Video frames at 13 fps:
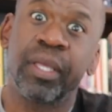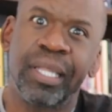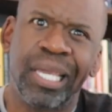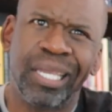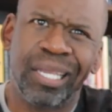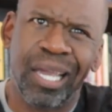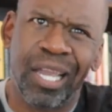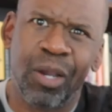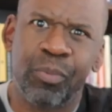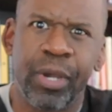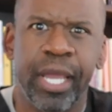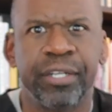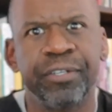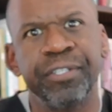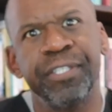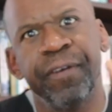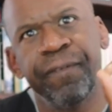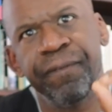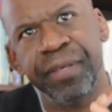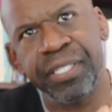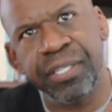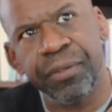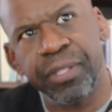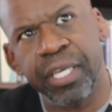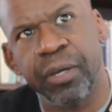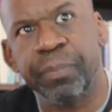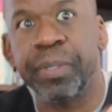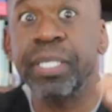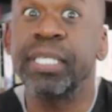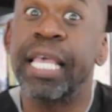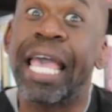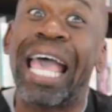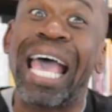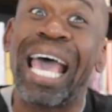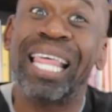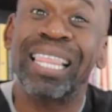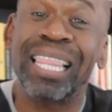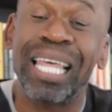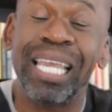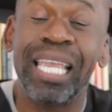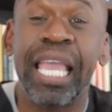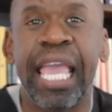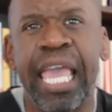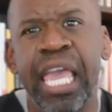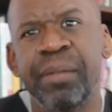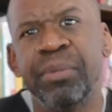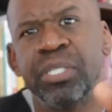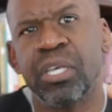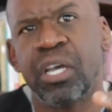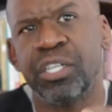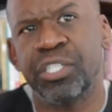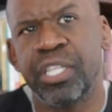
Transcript: like chiropractors, physiotherapists, athletic, and massage